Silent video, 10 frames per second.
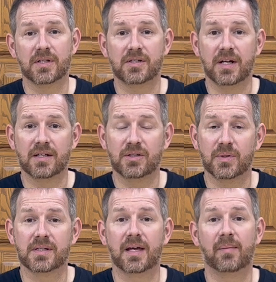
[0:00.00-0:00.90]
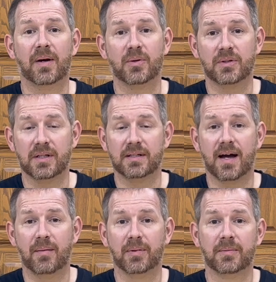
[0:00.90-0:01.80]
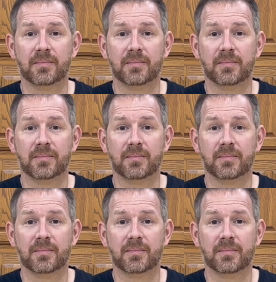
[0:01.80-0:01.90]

the chance to escape out to the top.